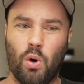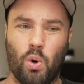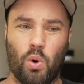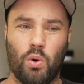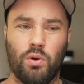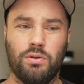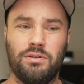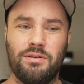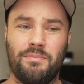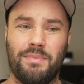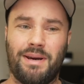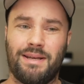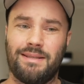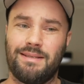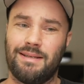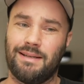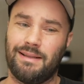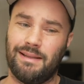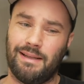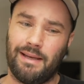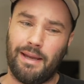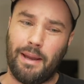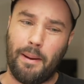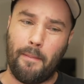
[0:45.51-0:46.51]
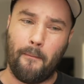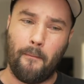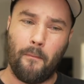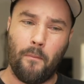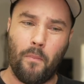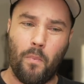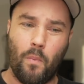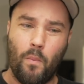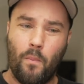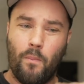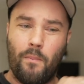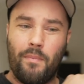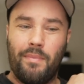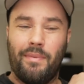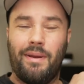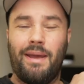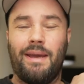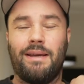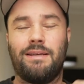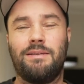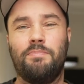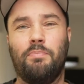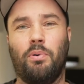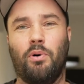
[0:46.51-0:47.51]
automatically
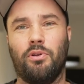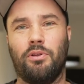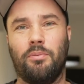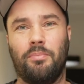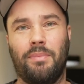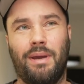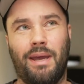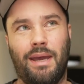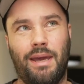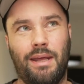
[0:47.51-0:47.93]
export them.